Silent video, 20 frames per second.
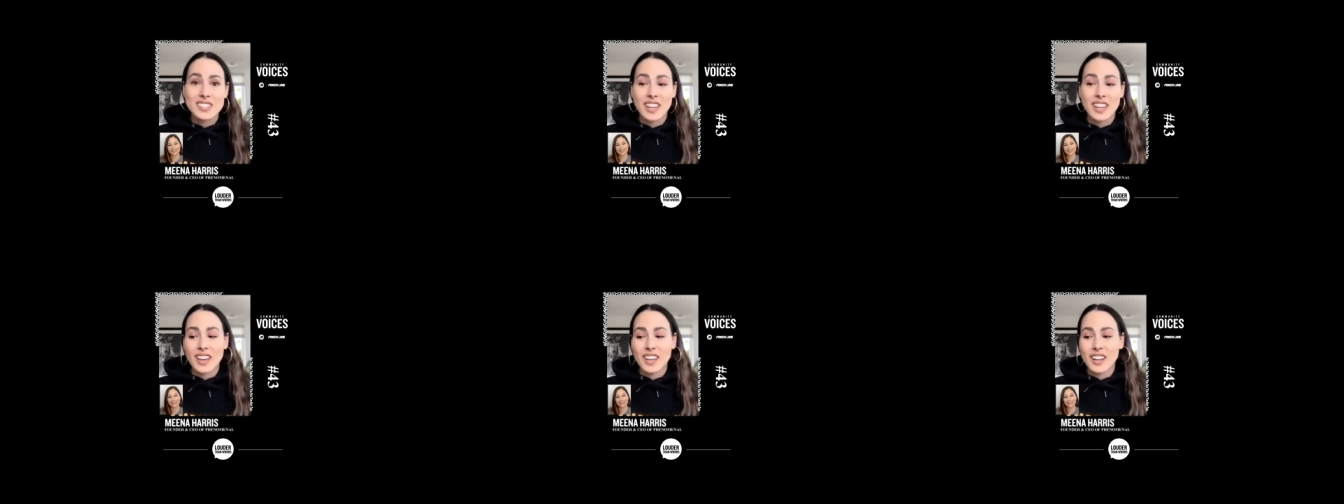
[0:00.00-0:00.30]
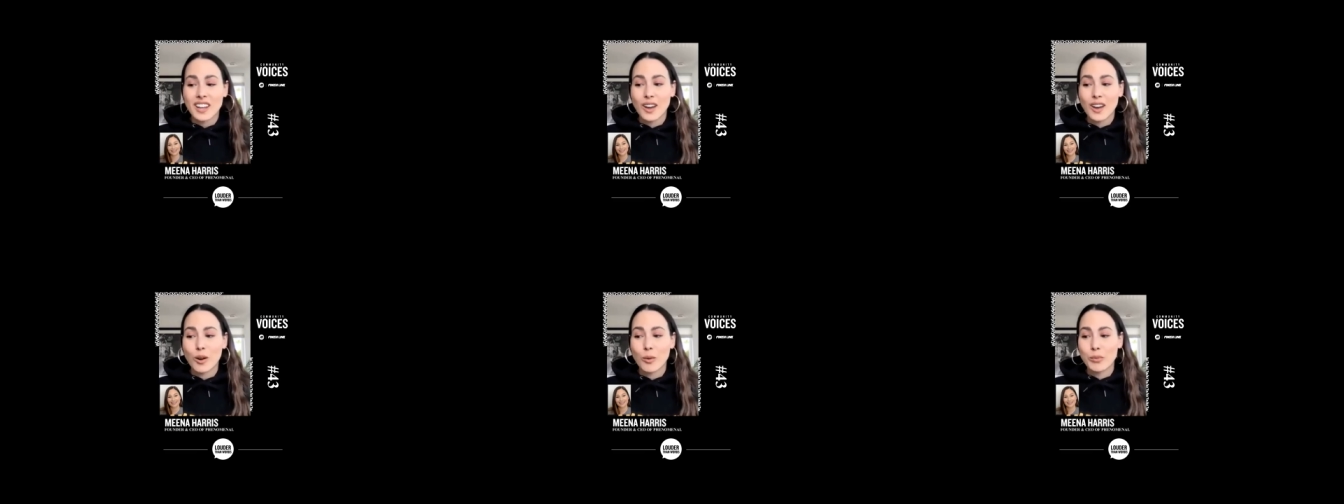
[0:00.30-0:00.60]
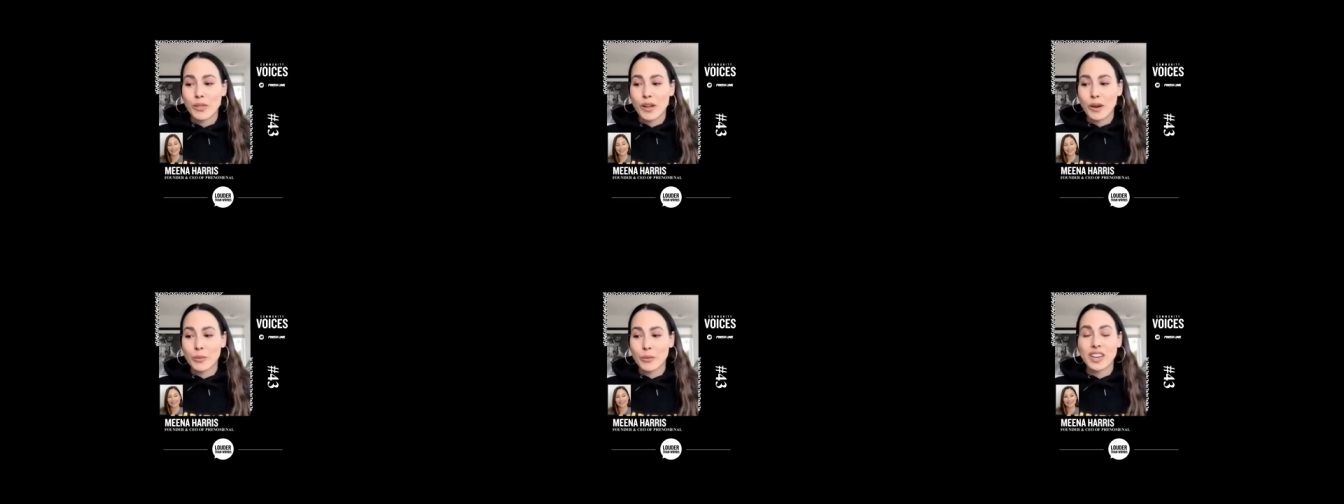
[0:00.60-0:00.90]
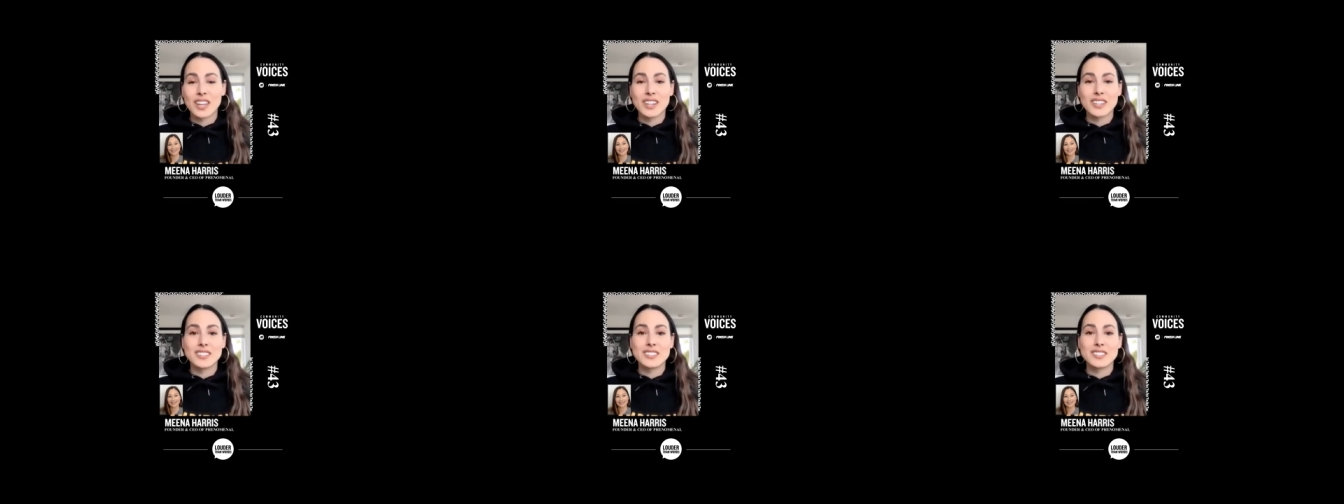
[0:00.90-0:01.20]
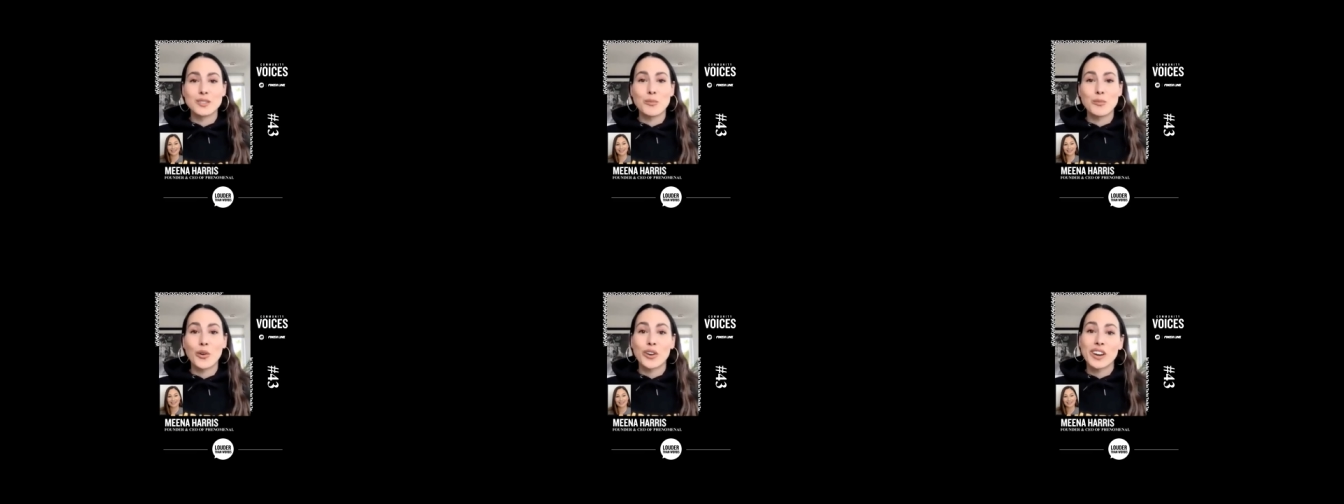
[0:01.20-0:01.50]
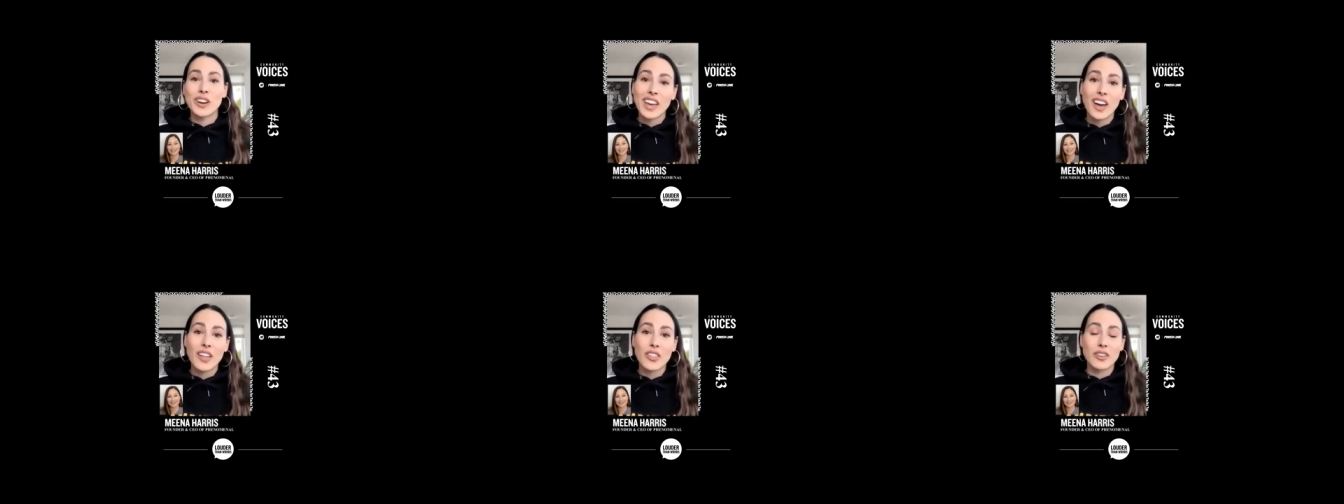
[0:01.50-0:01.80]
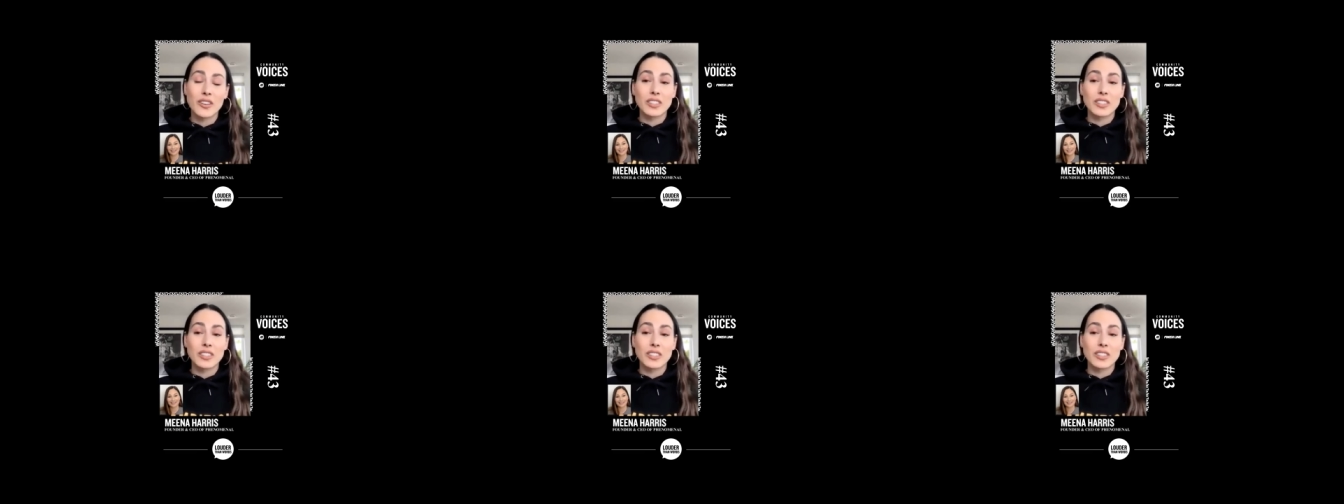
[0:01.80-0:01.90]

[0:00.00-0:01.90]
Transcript: And I hope that we can do more together.